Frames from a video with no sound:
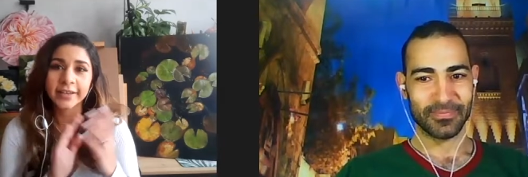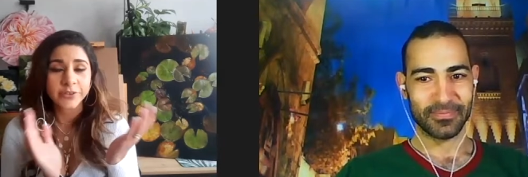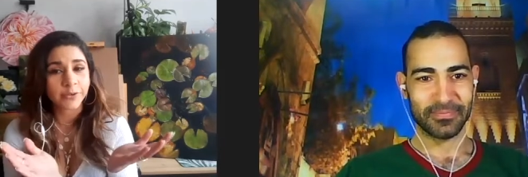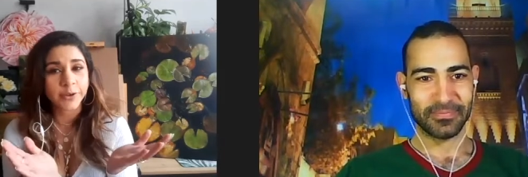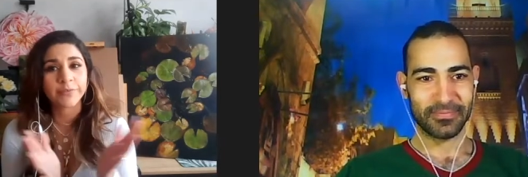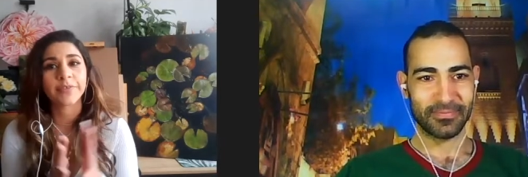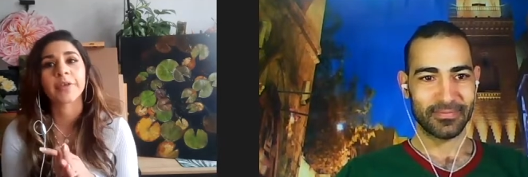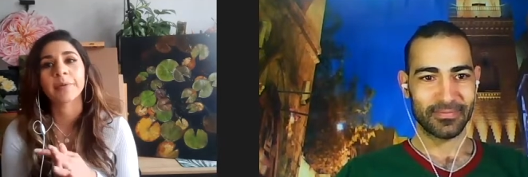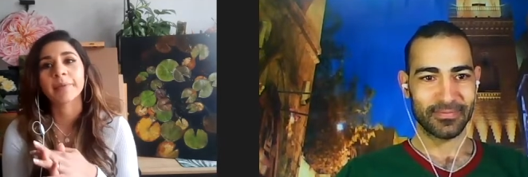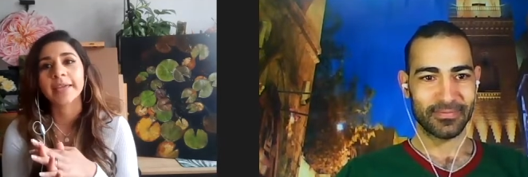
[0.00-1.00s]
Speaker 1: I draw it for
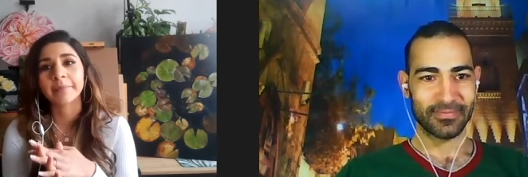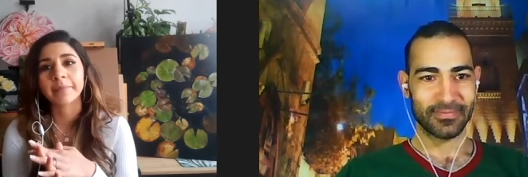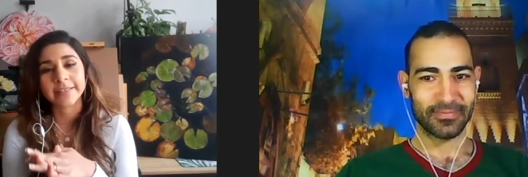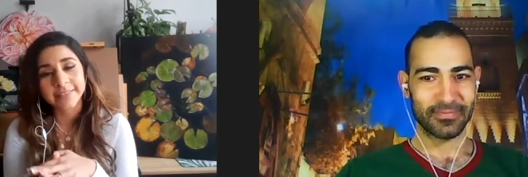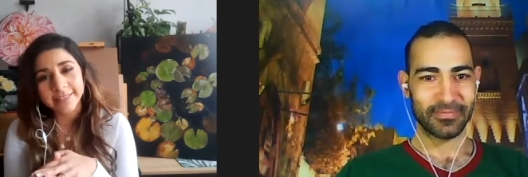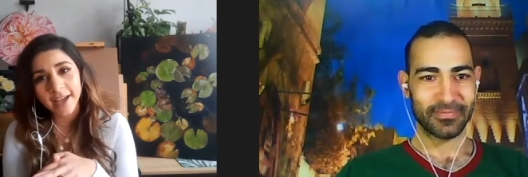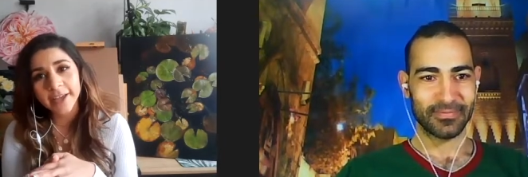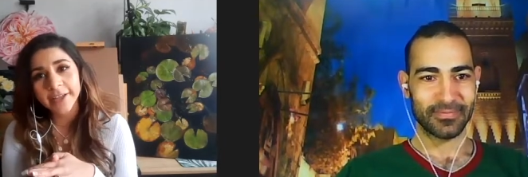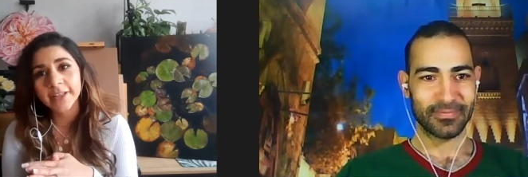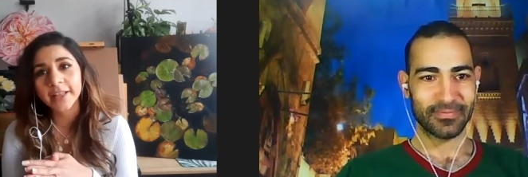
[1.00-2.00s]
them in my
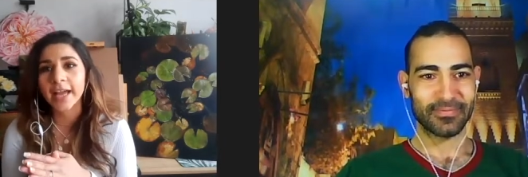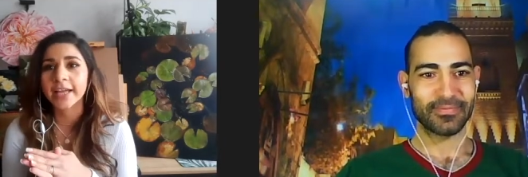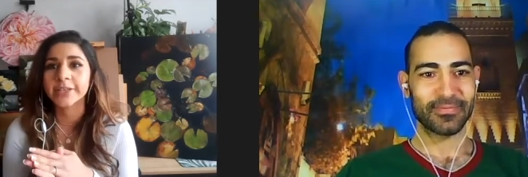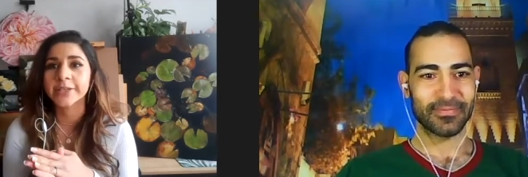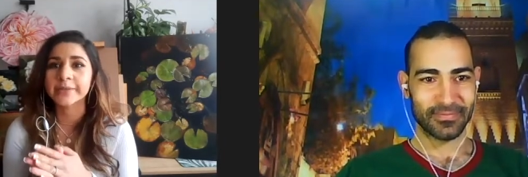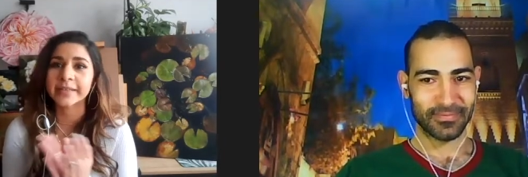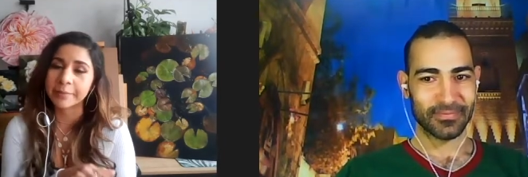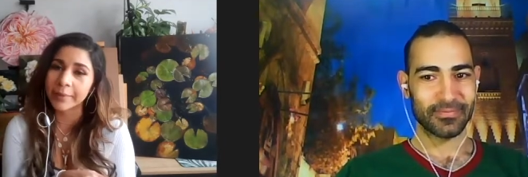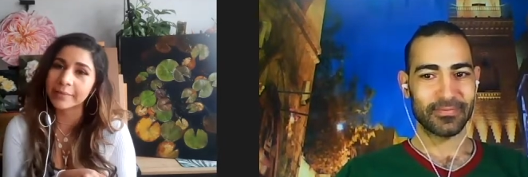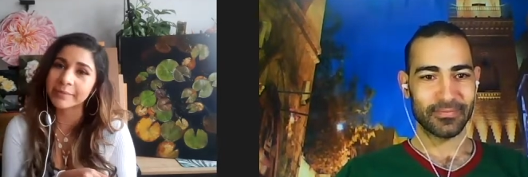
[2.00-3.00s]
style and
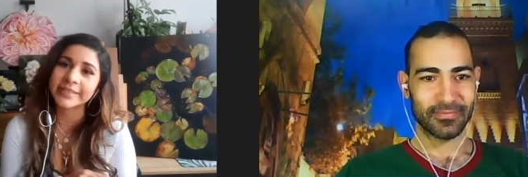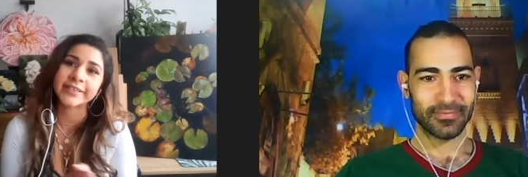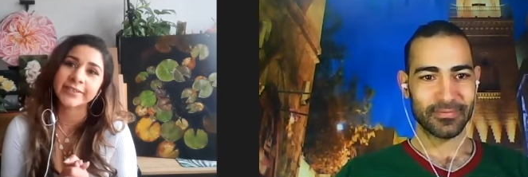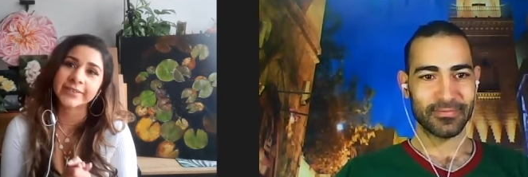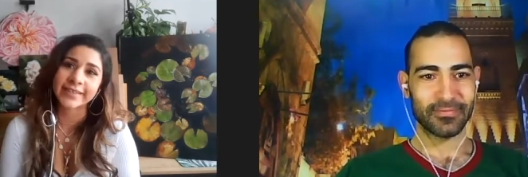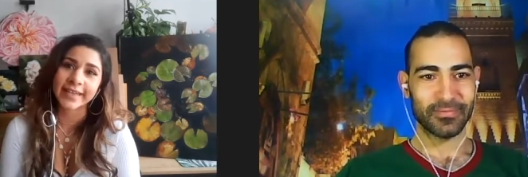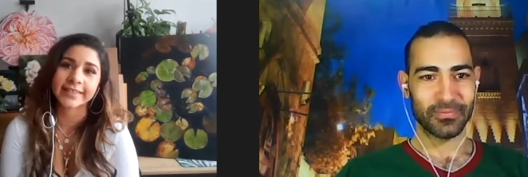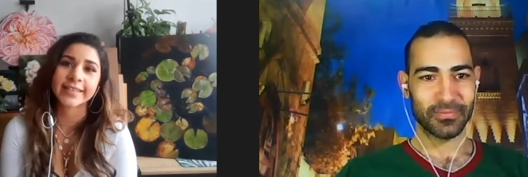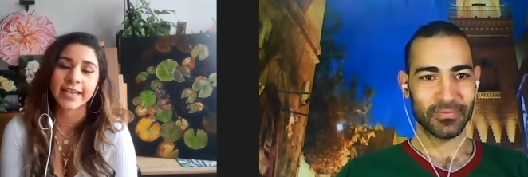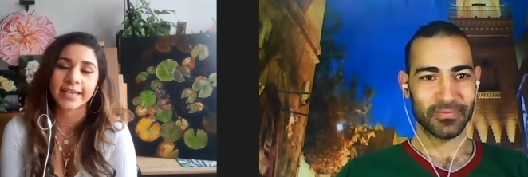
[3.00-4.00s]
using my materials
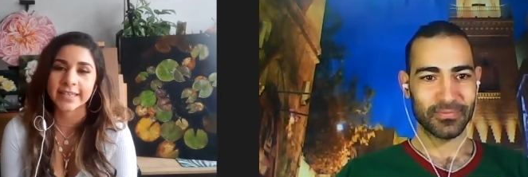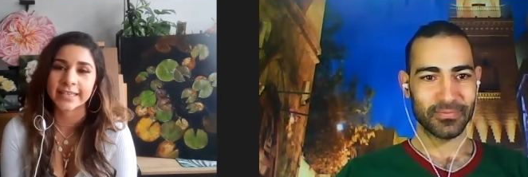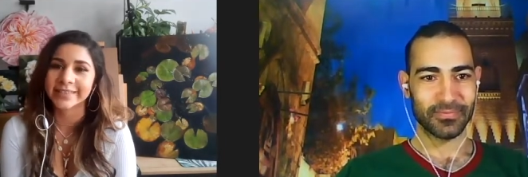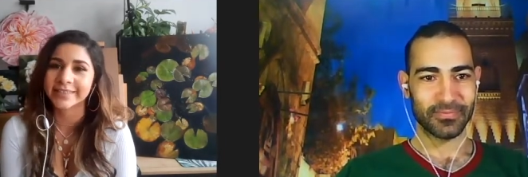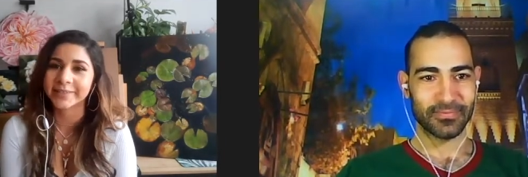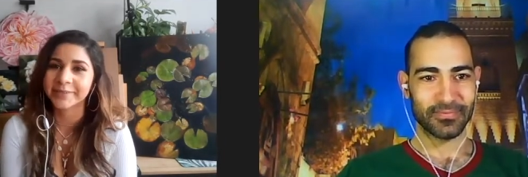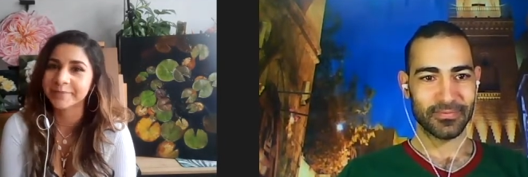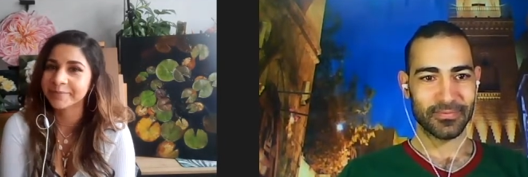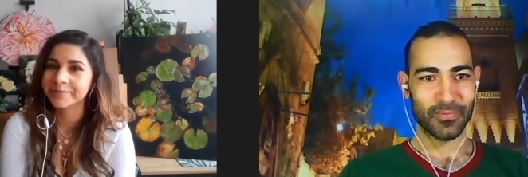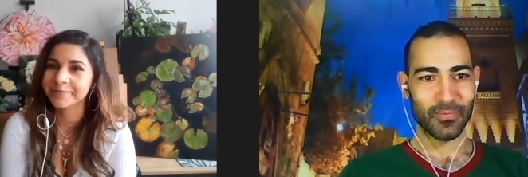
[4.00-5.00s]
and techniques.
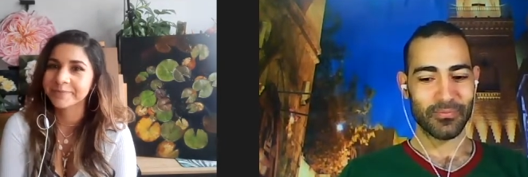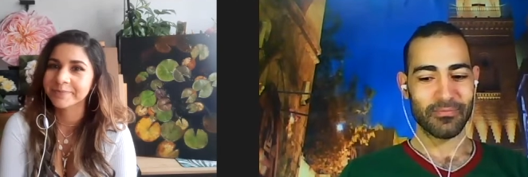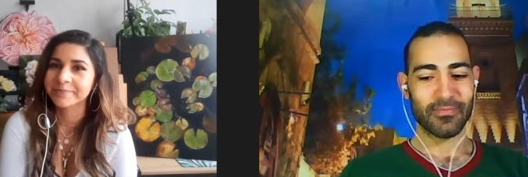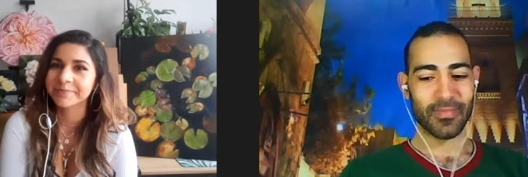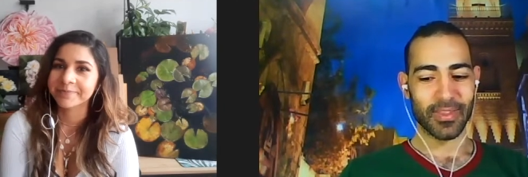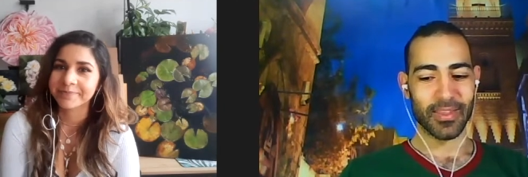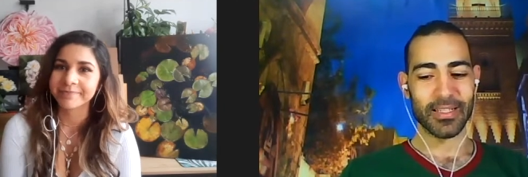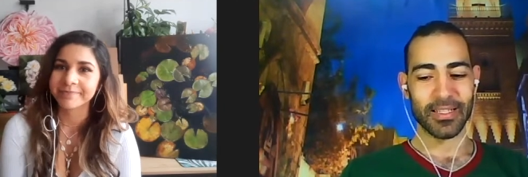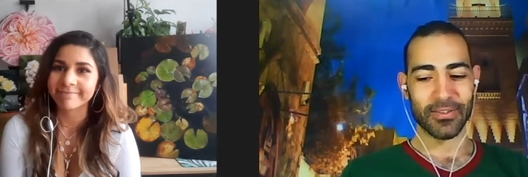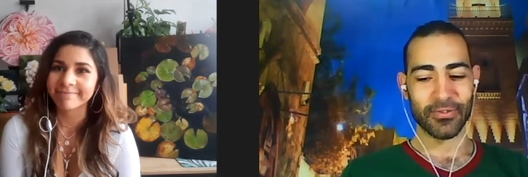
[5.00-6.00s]

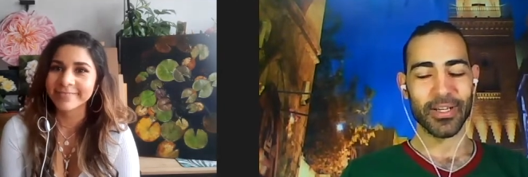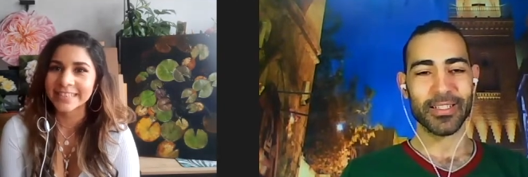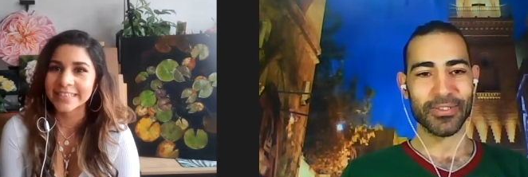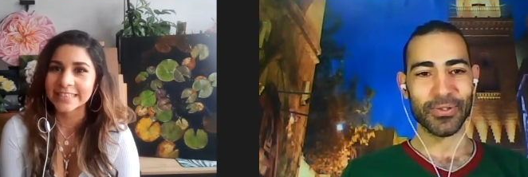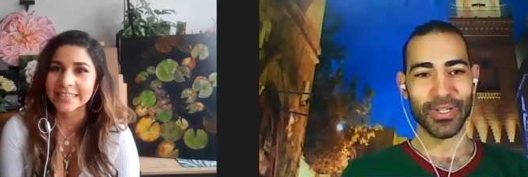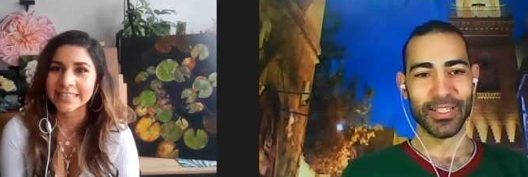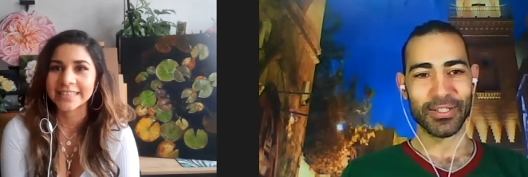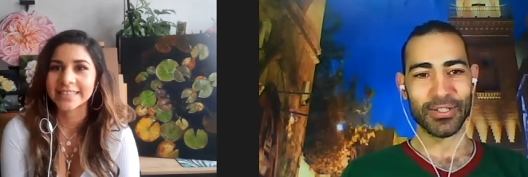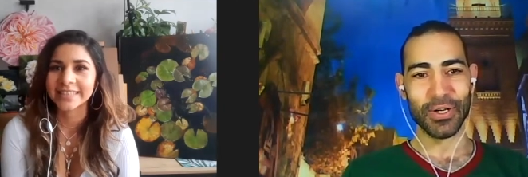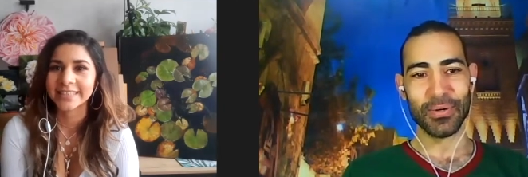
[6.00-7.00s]
Speaker 2: That's a great
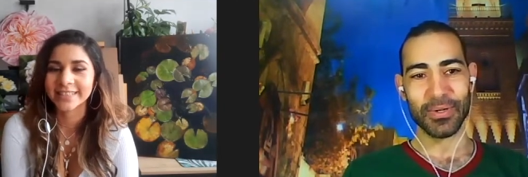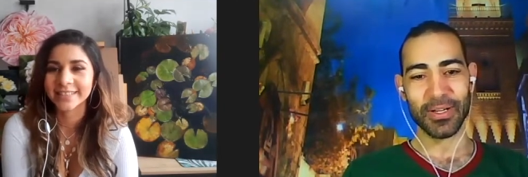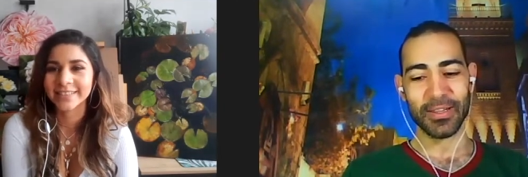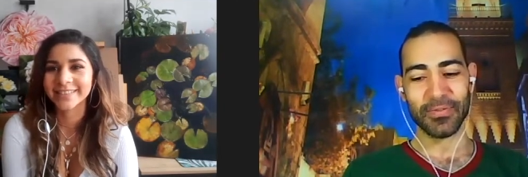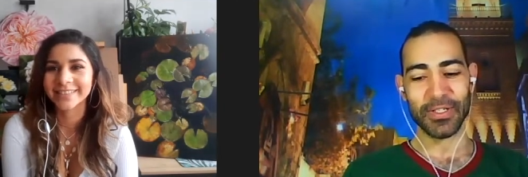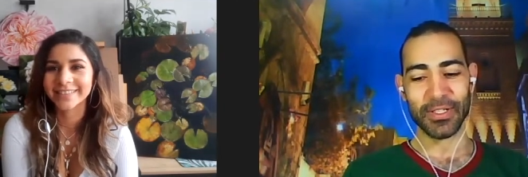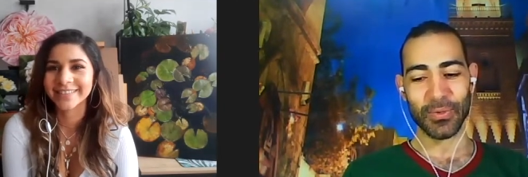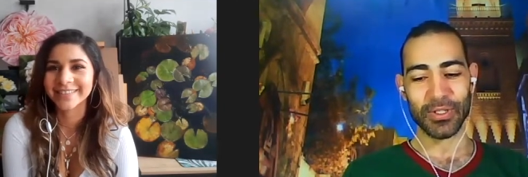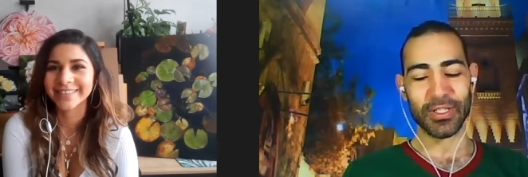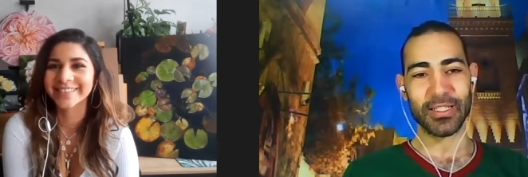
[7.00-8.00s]
introduction. So uh, the first
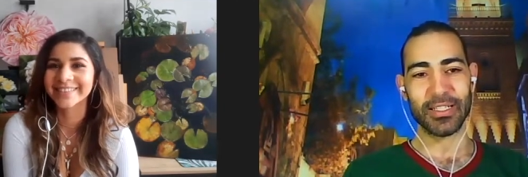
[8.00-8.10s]
question